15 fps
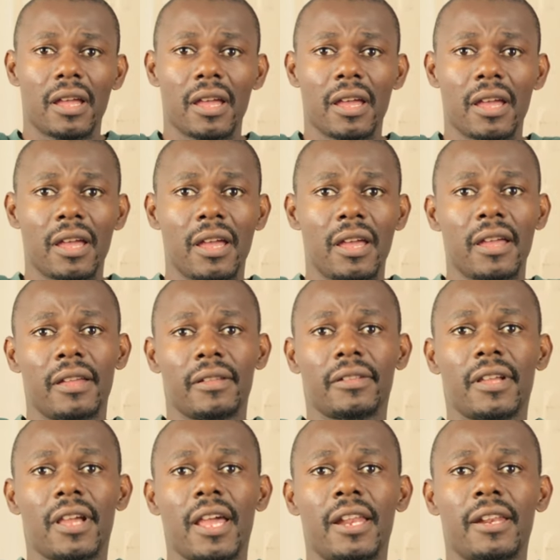And
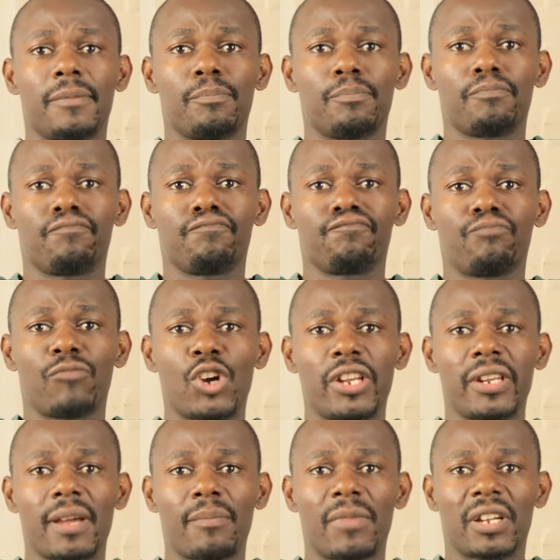
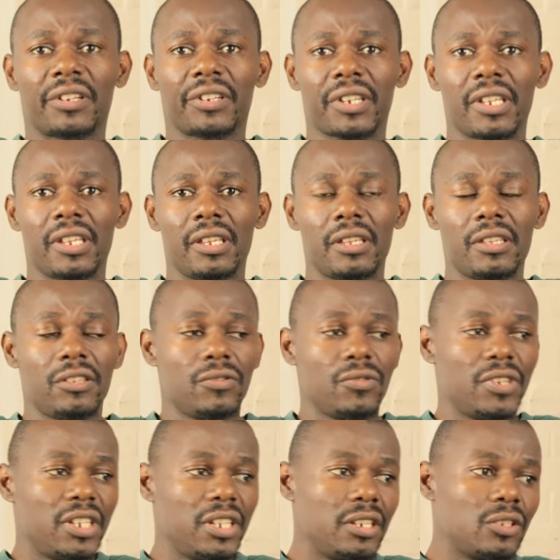point number three,
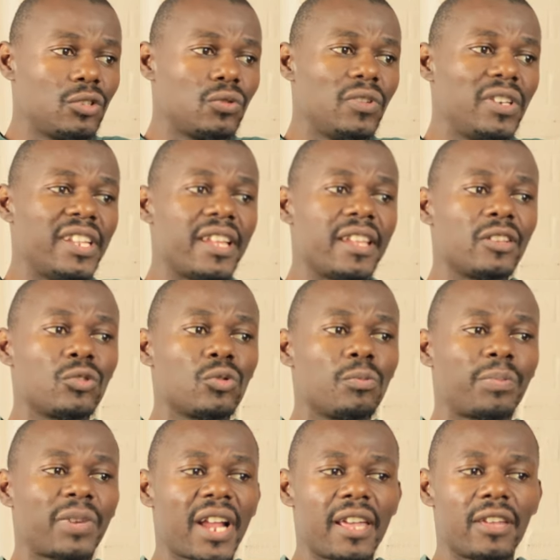you need to learn to
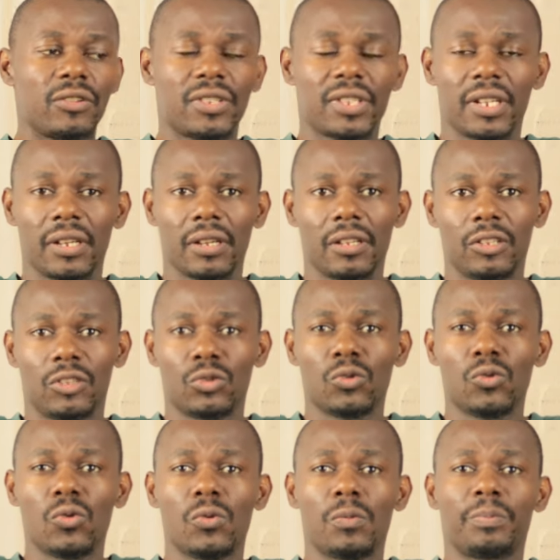
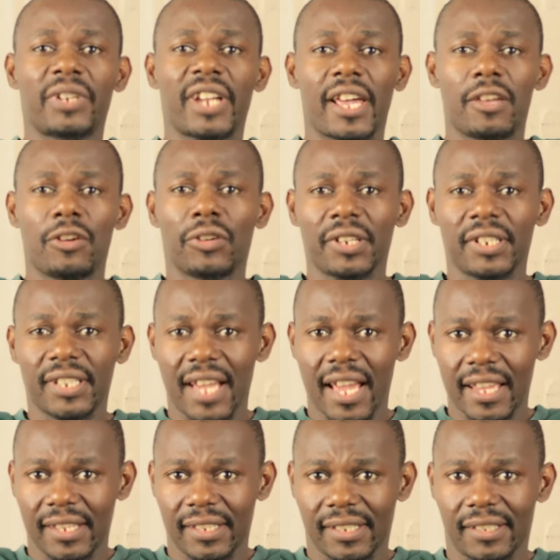
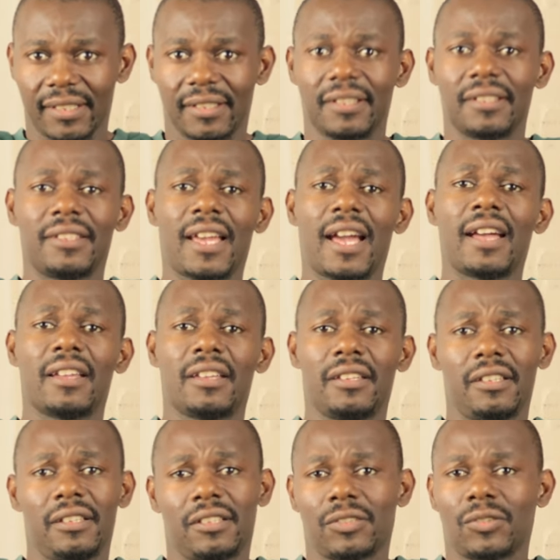prioritize. Yeah,
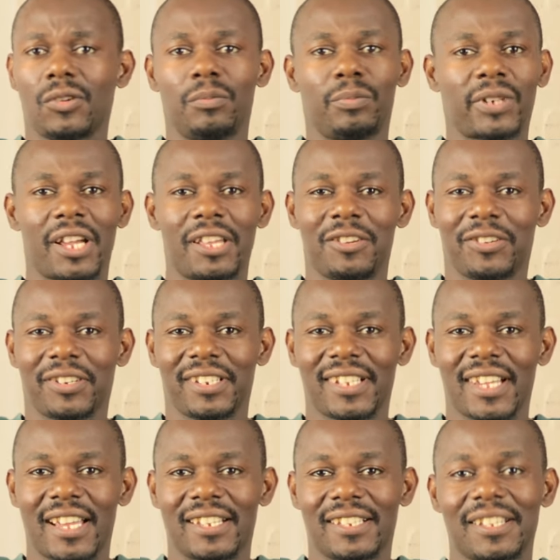it's called
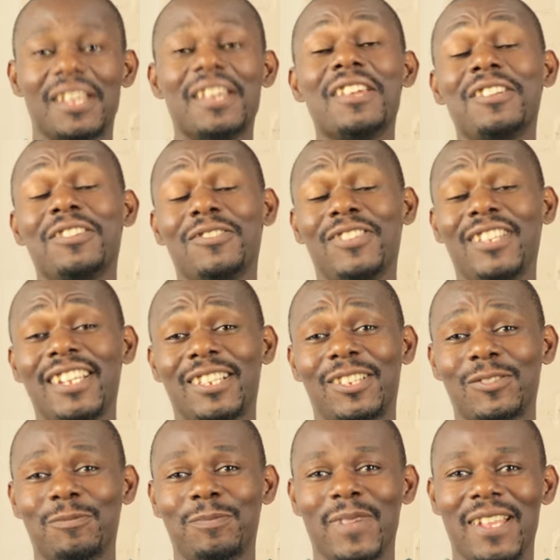prioritize. You need
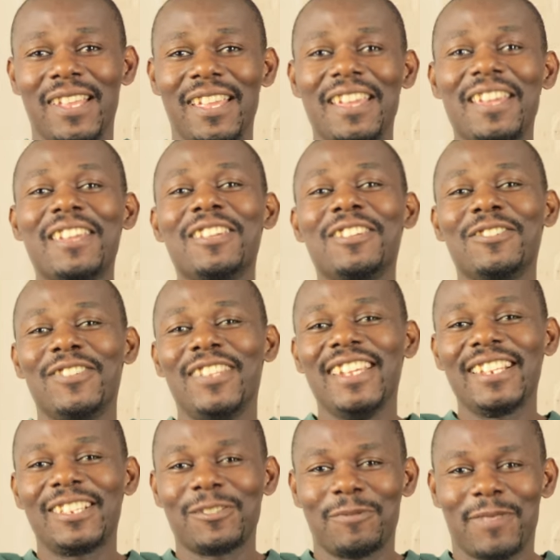to be
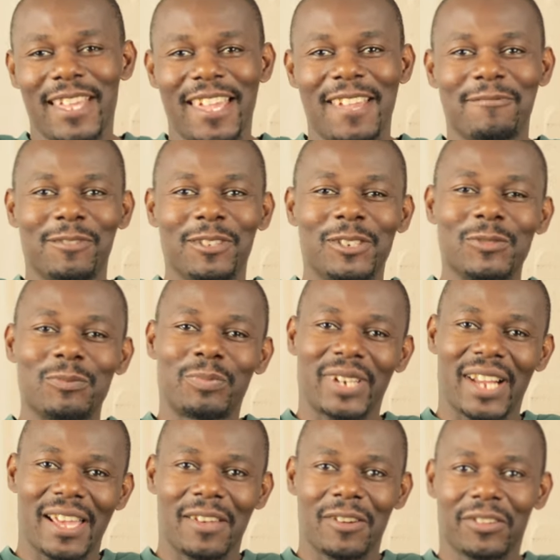able to
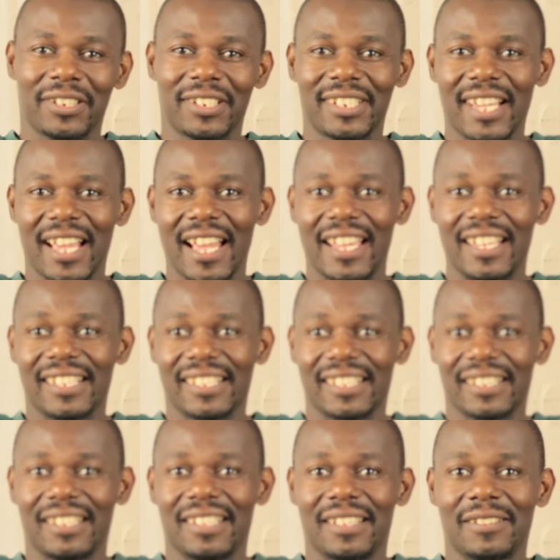
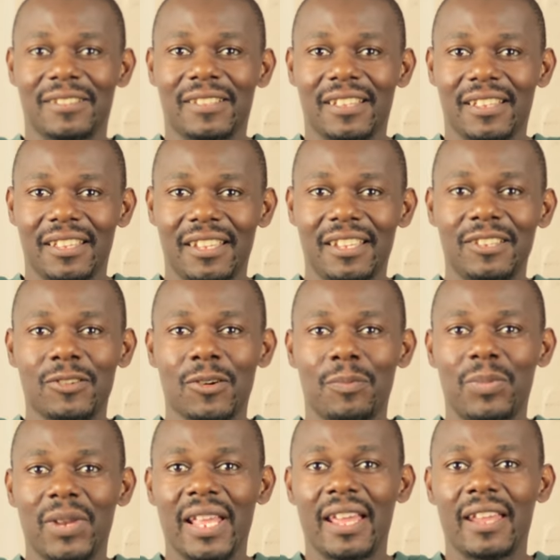prioritize in your
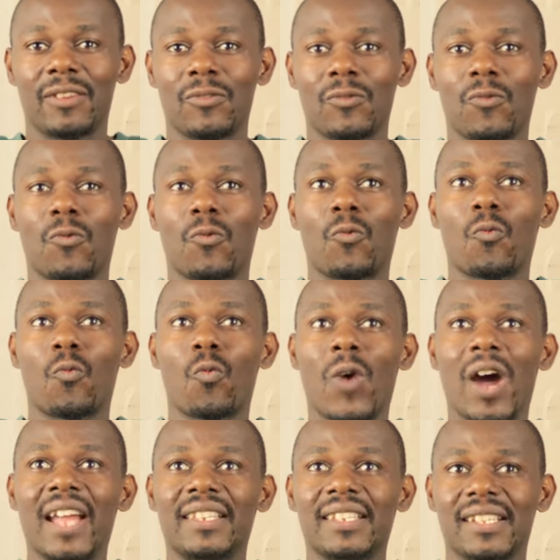plan
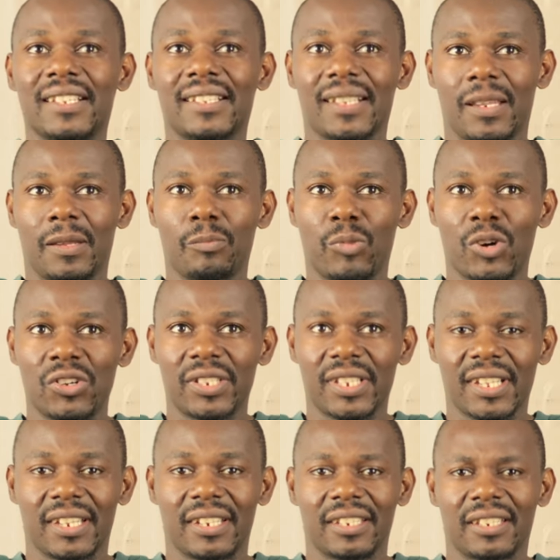what is
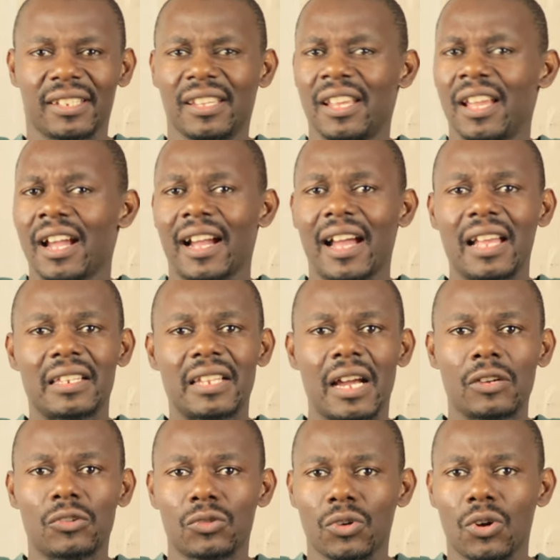important. Cut
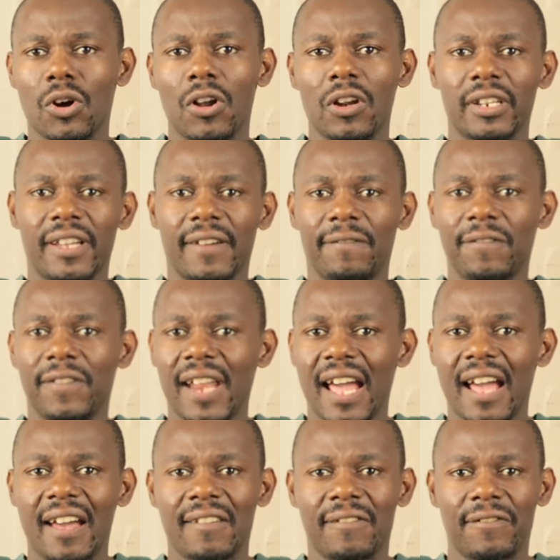out all the
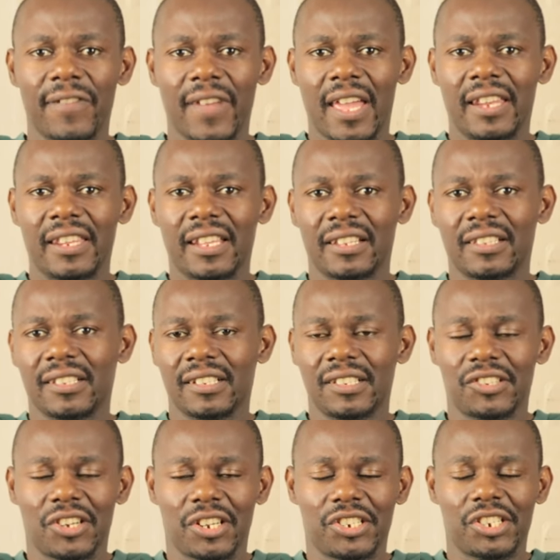fluff and the
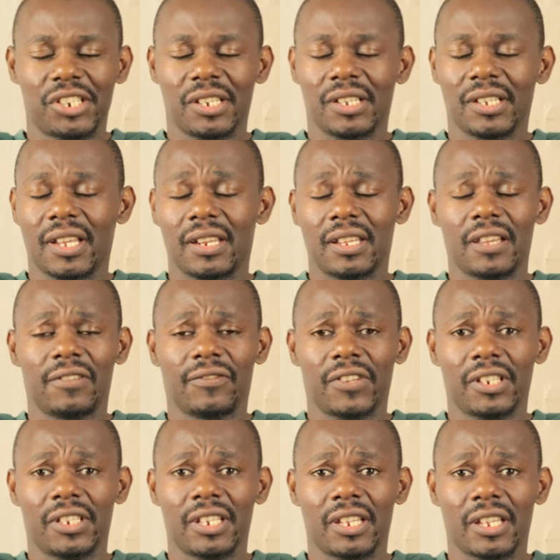distraction and
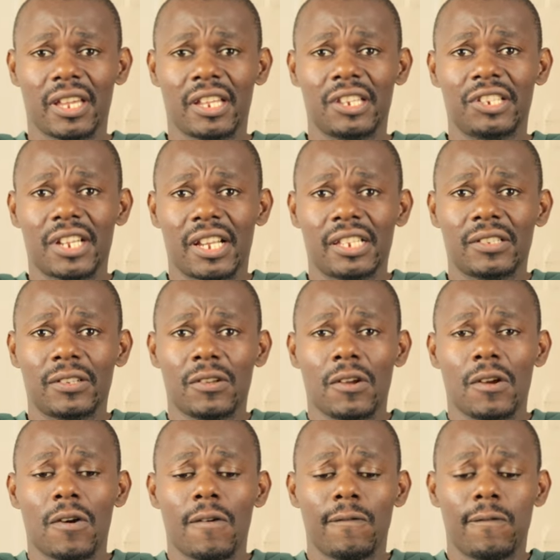everything, and just
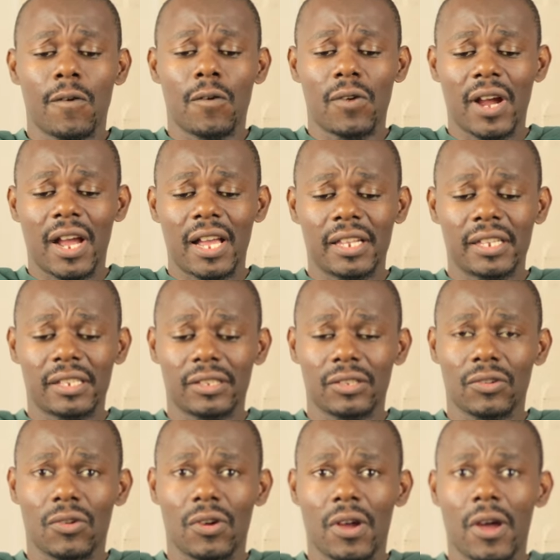
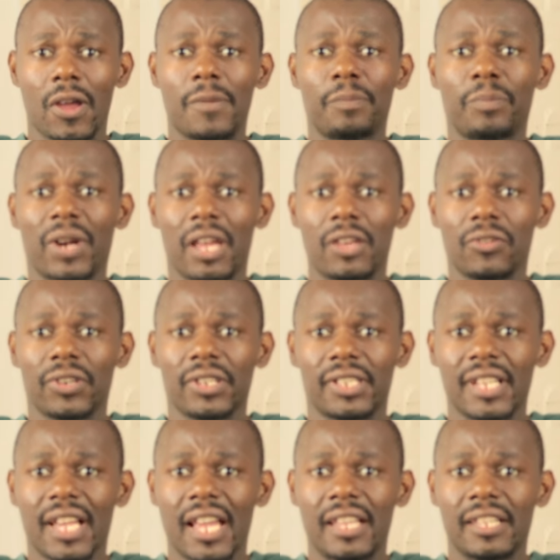focus and
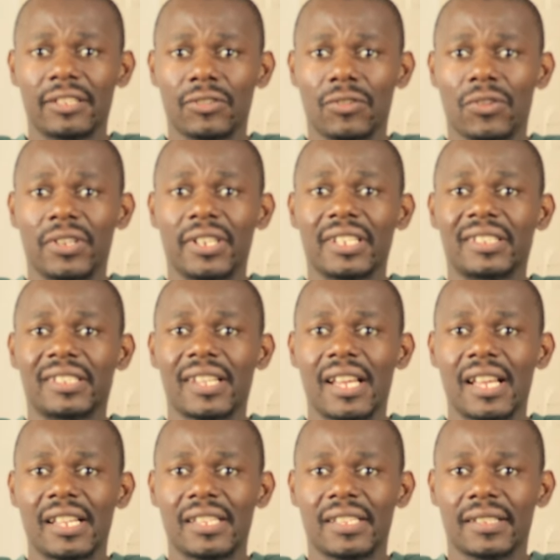prioritize on the
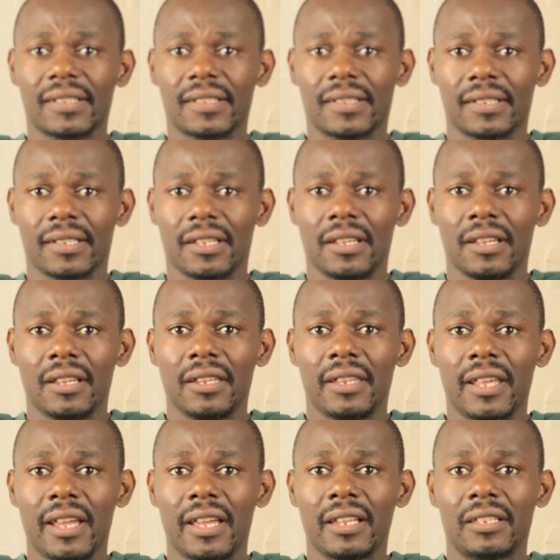tasks
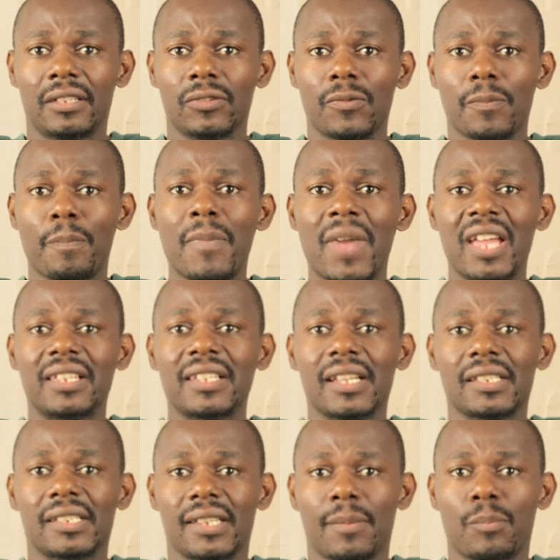that
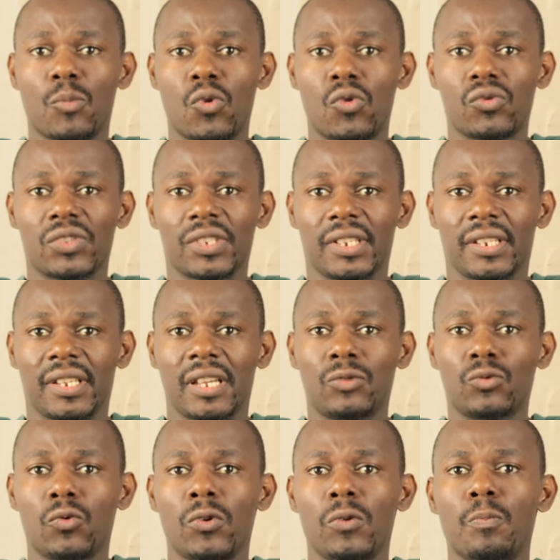matters the most,
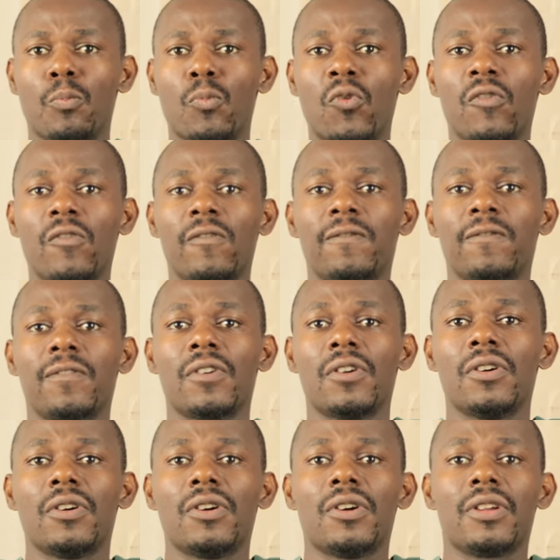that will move
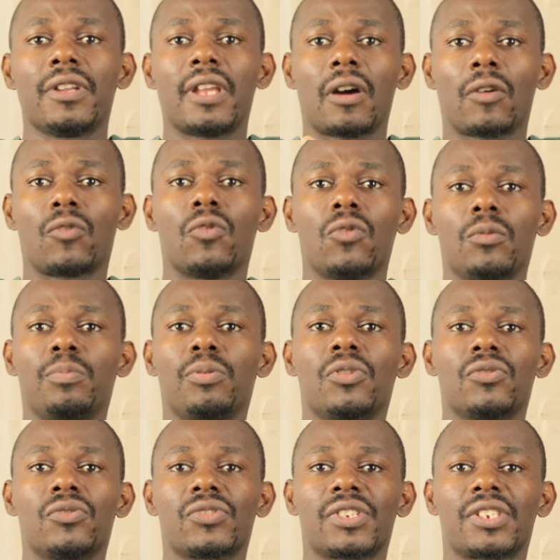the
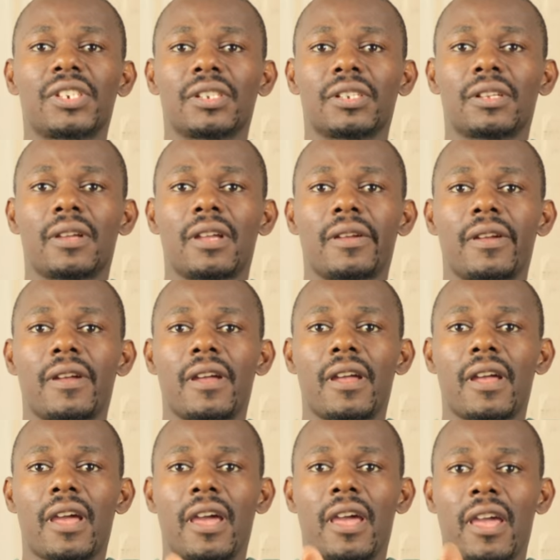goalpost
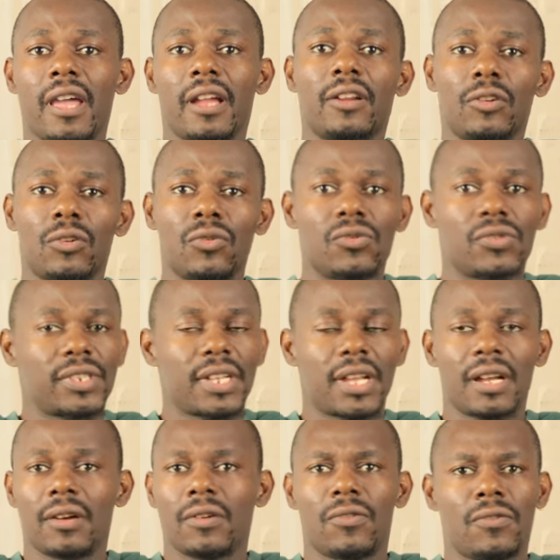
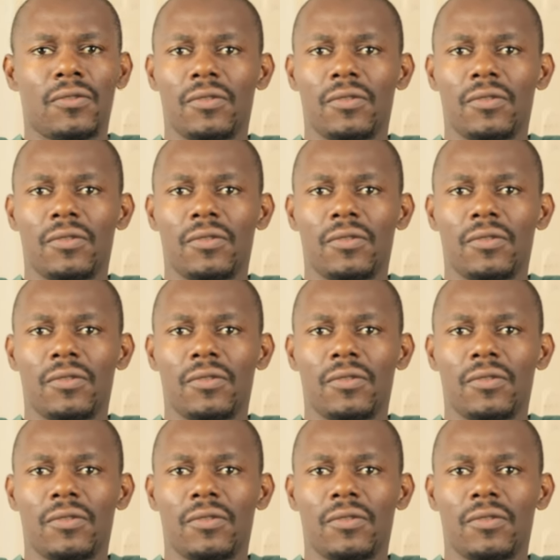closer.